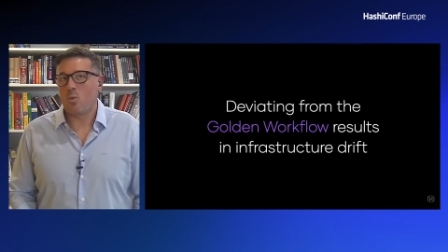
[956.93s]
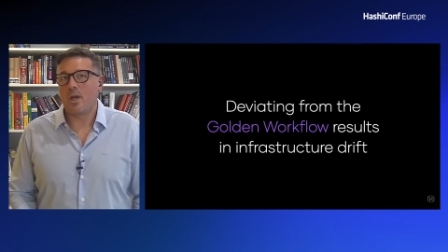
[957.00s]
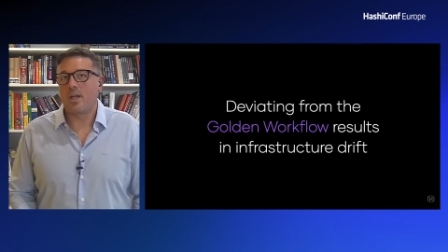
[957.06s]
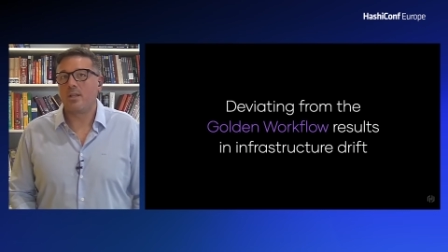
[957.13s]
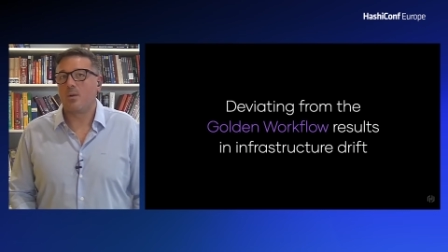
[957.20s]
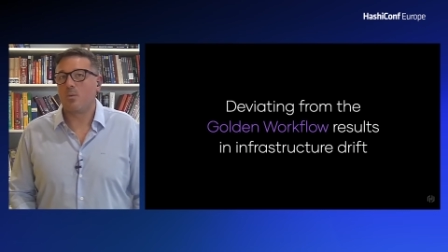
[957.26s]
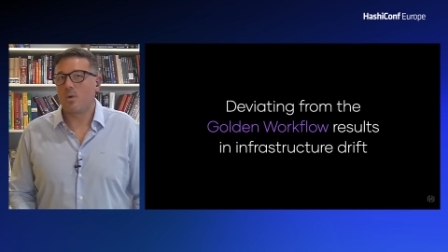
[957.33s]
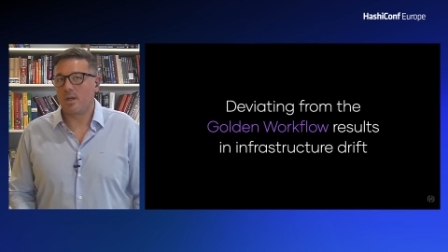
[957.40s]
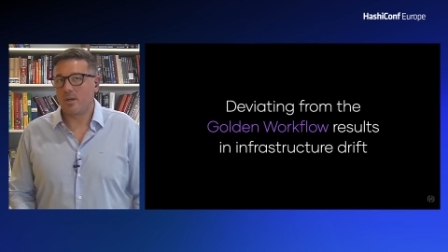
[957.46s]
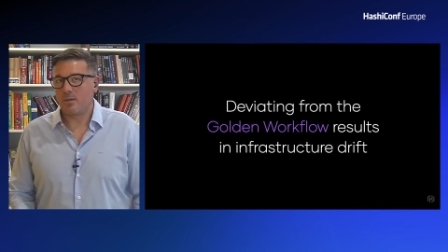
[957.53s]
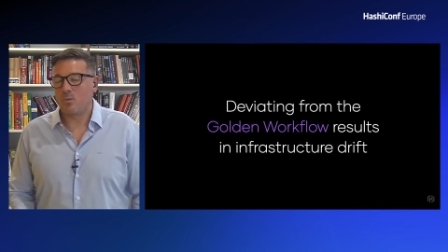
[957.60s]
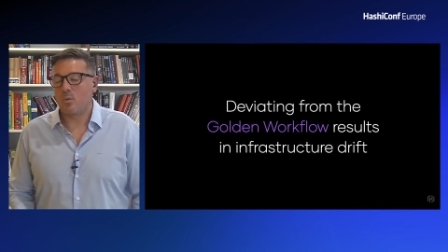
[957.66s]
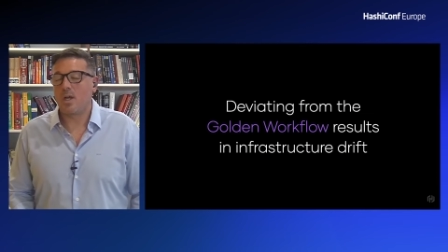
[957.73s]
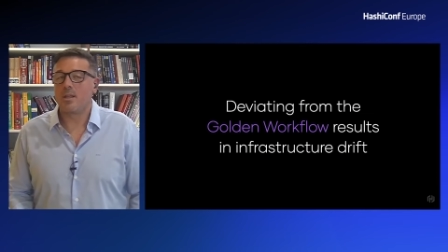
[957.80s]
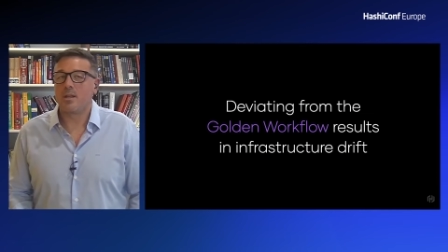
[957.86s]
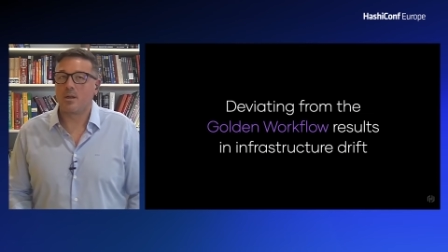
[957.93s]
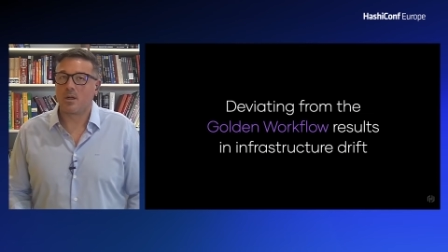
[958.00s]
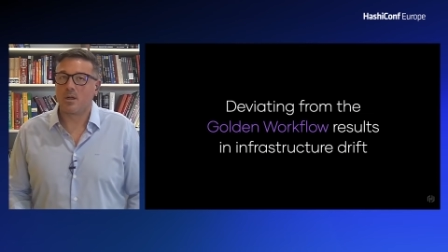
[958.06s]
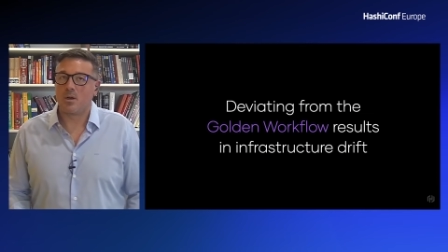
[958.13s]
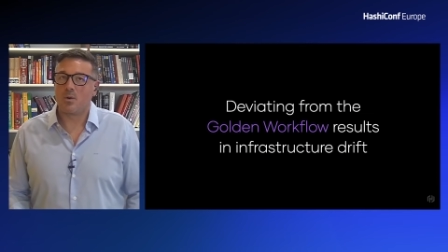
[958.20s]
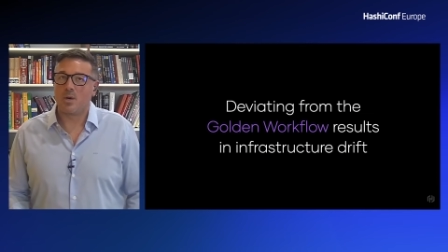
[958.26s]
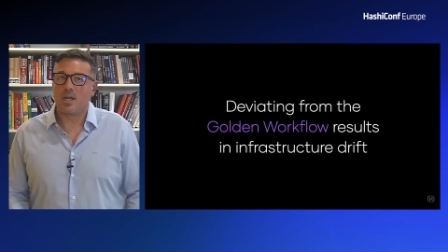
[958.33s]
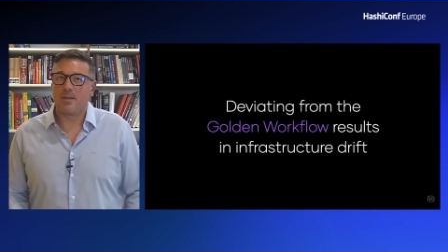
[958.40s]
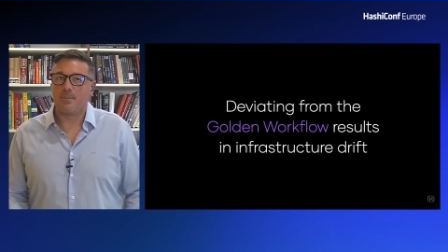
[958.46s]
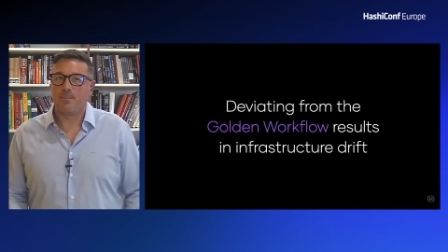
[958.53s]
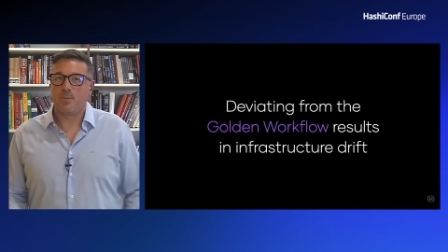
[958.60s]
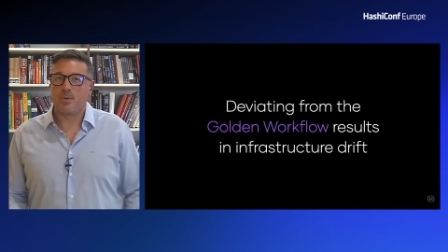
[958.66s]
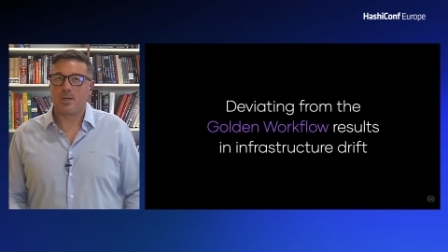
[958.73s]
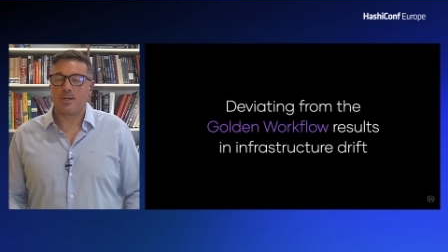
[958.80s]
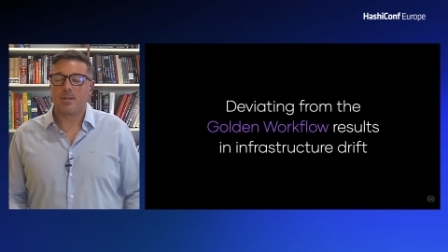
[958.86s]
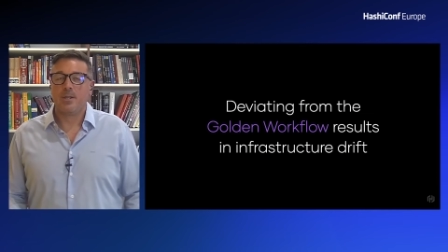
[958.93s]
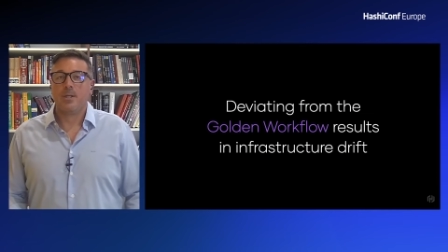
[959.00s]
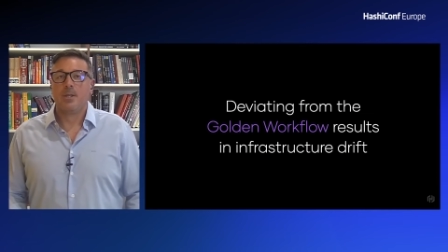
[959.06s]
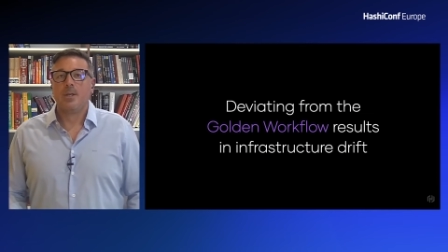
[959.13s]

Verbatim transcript: Why did it went? Why did it go away? Right?